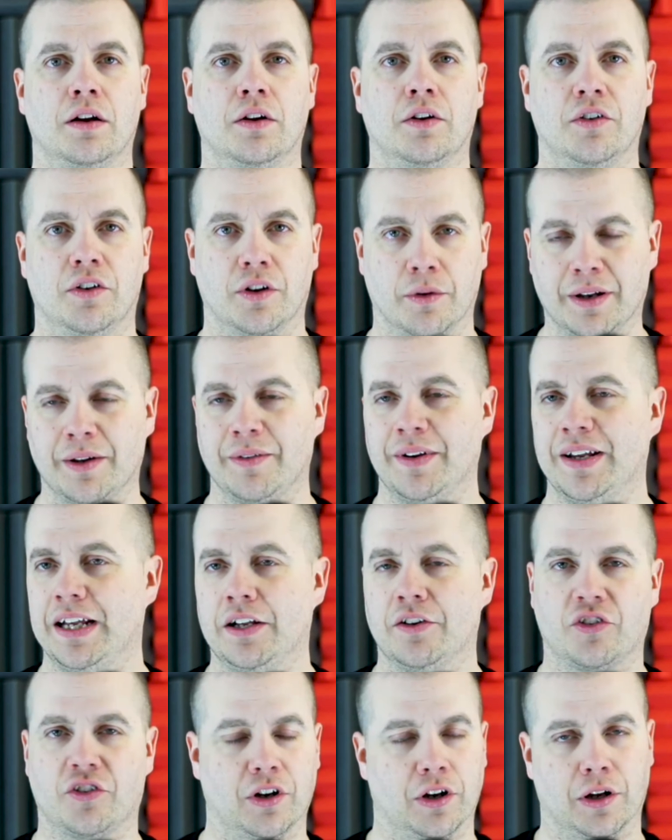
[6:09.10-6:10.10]
WWE
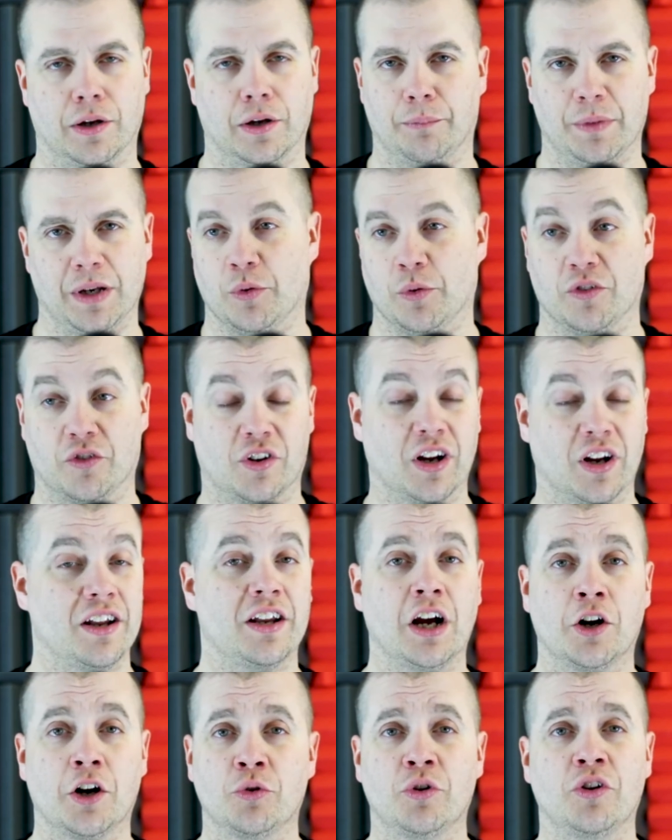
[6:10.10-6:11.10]
is gonna, you know, instead of
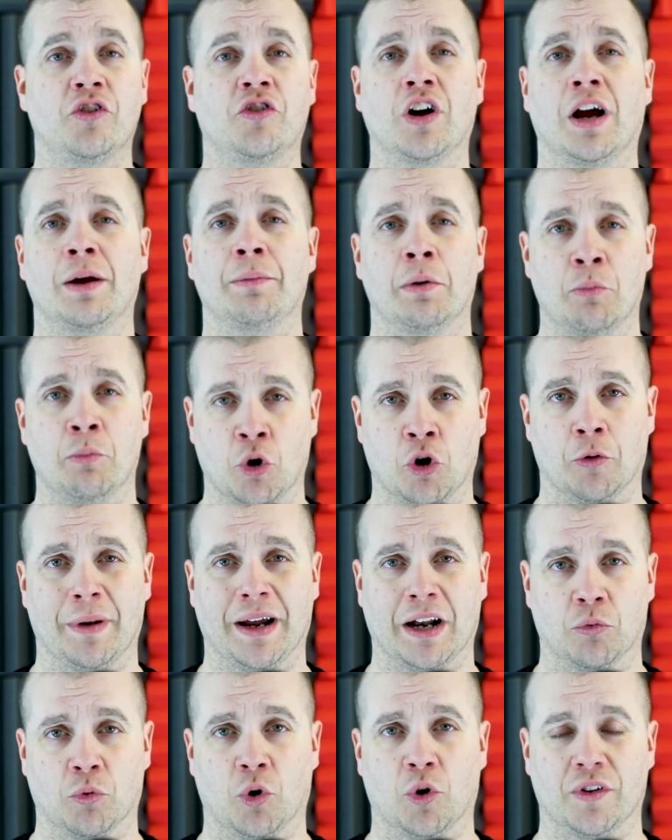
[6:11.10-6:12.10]
the Andre the Giant Memorial
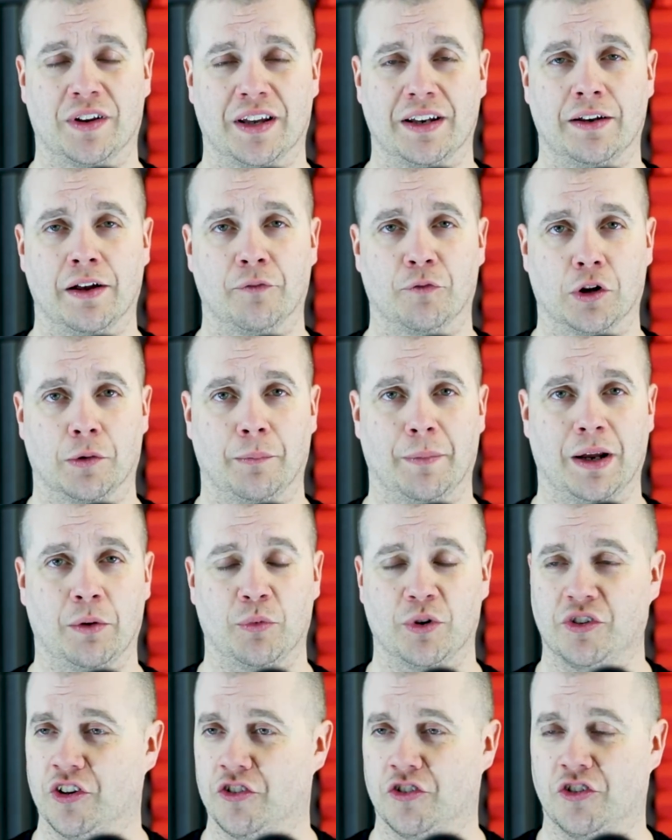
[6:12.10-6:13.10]
Battle Royal that they've done for the men,
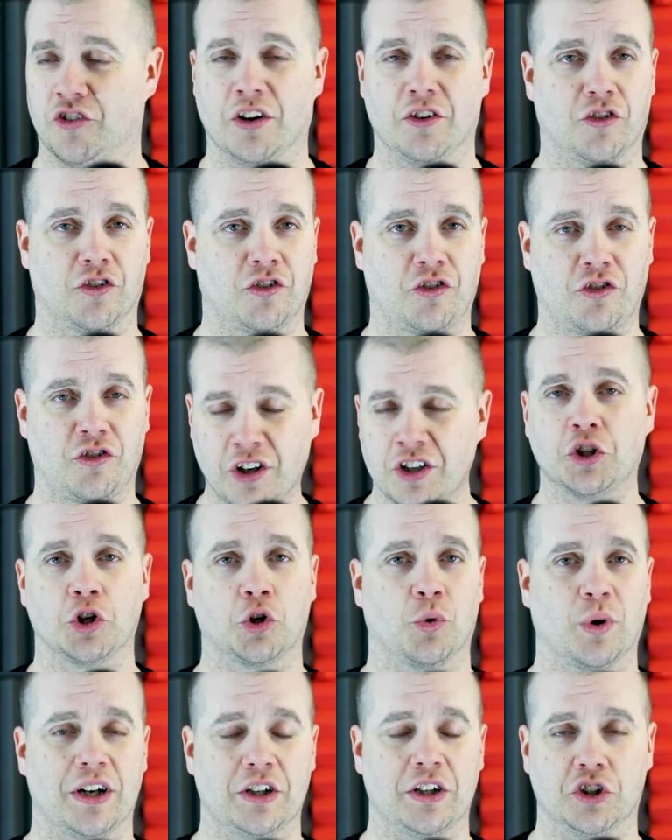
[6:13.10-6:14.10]
which has done such a
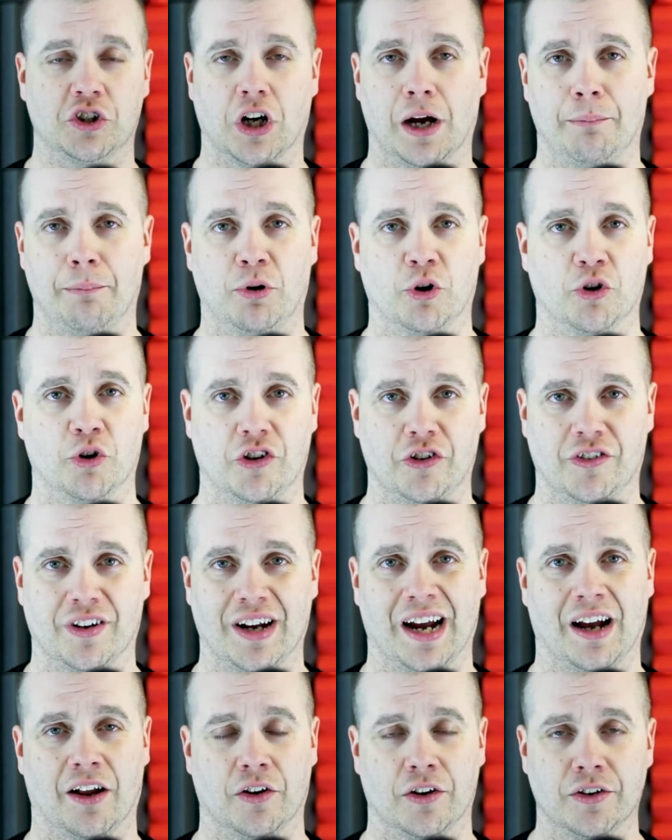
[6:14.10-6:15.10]
great job pushing
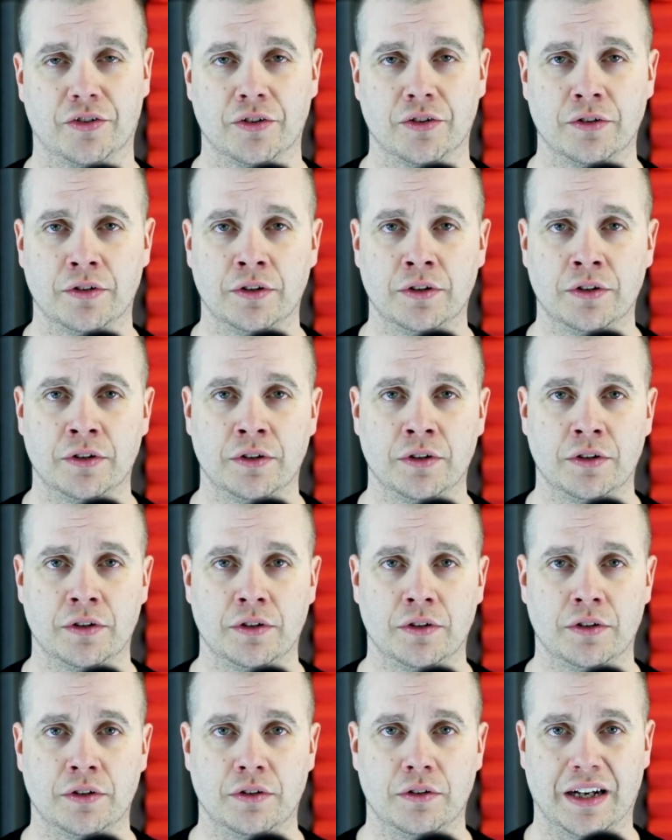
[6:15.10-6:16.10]
talent,
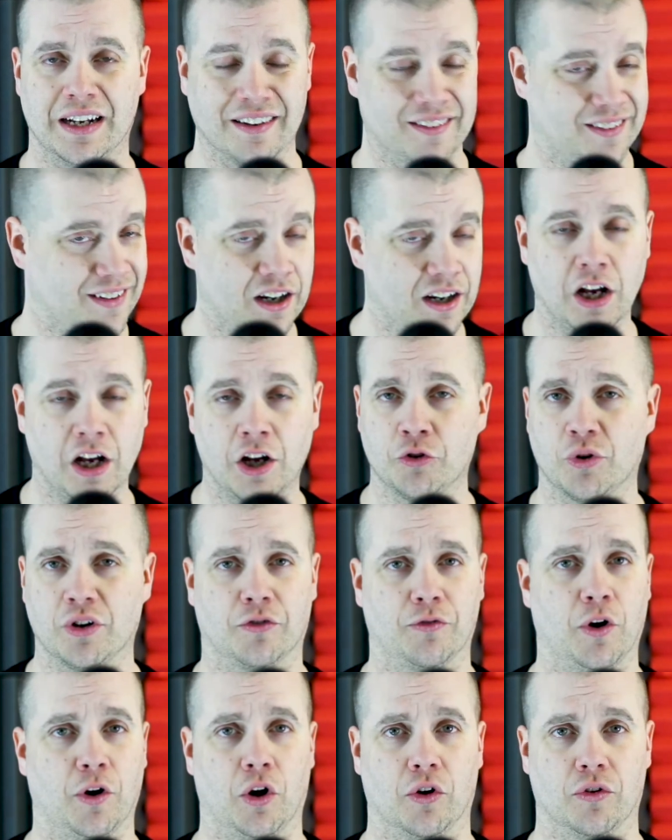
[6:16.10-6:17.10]
and it's not Andre's
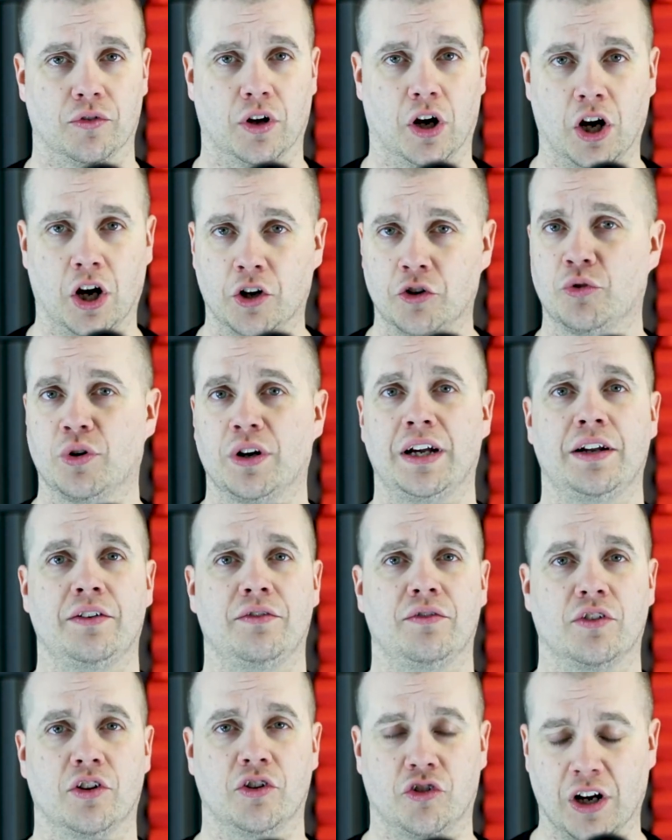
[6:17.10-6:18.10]
fault. Andre
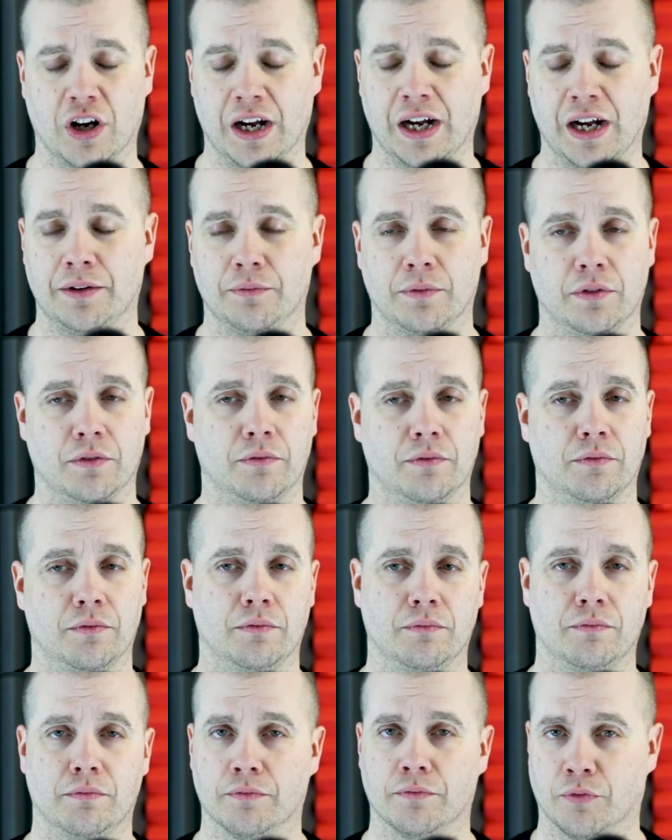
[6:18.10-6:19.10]
the Giant,
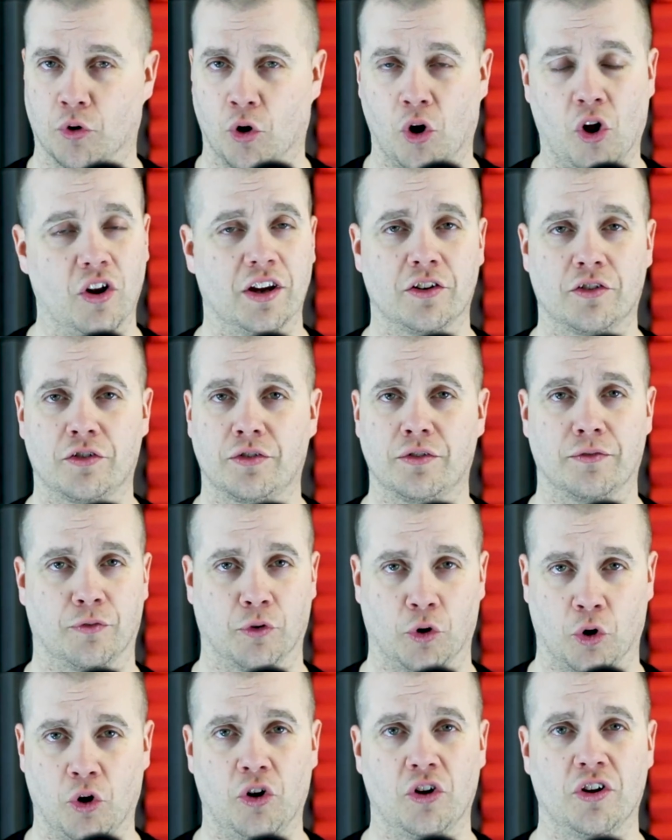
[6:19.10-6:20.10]
for all his
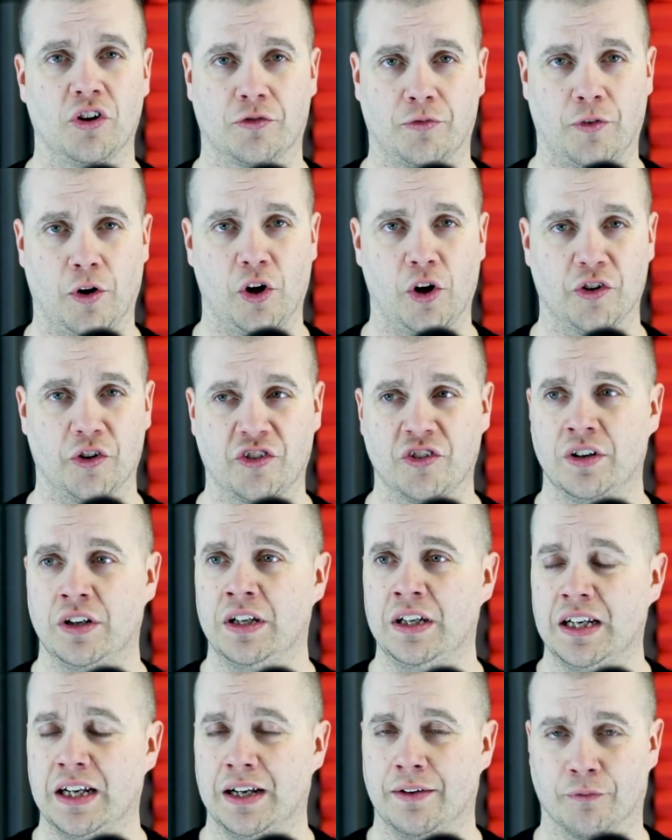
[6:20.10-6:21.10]
for all his faults
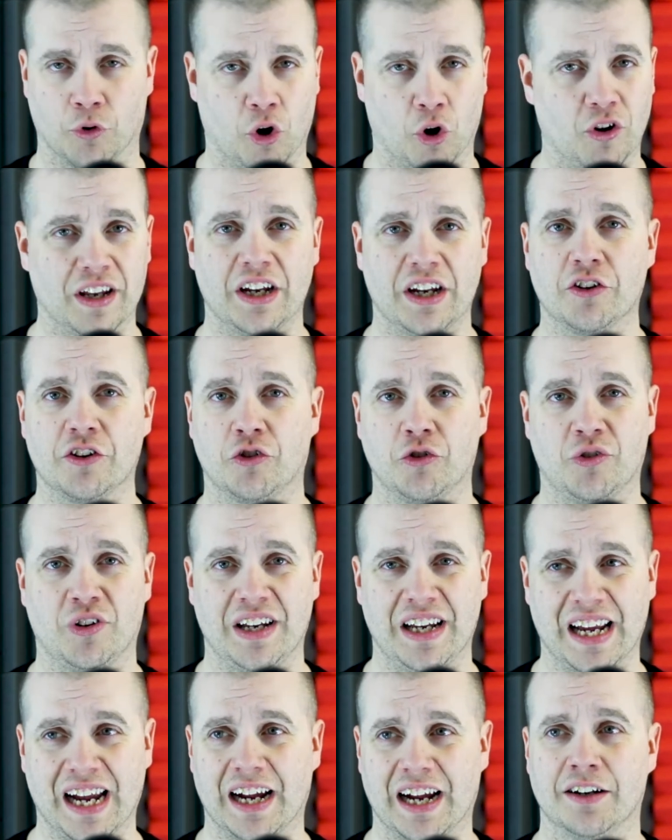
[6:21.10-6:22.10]
and for all the issues
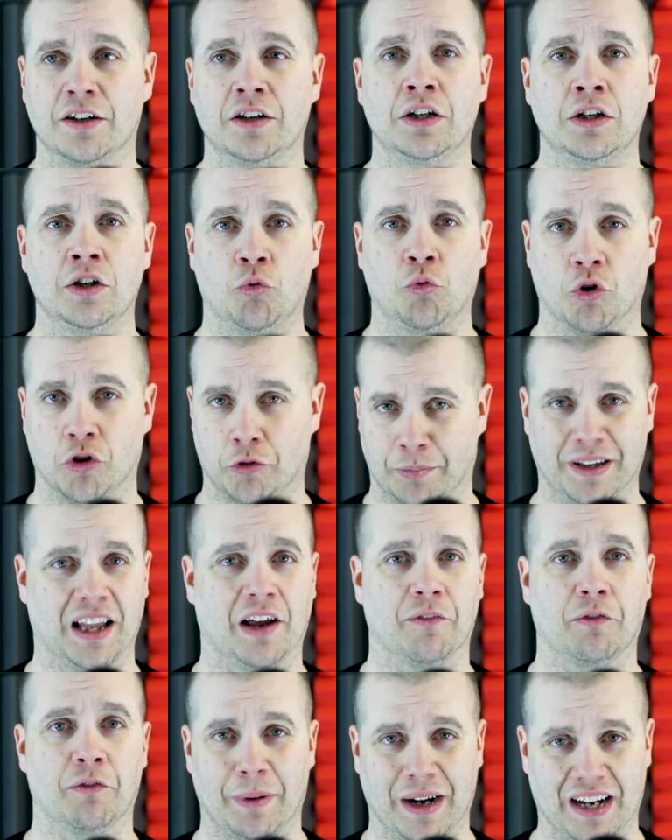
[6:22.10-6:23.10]
he had, was
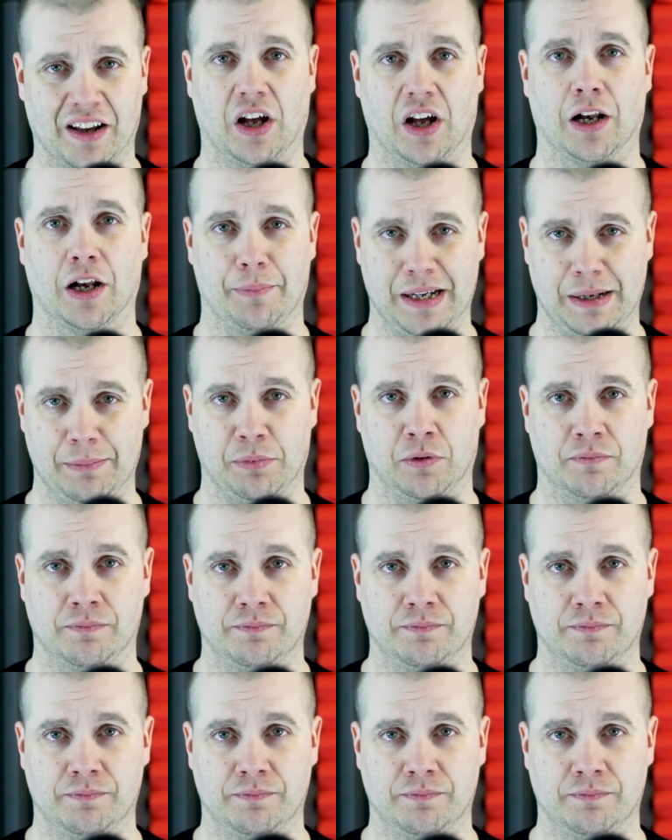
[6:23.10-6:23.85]
beloved by a lot of people,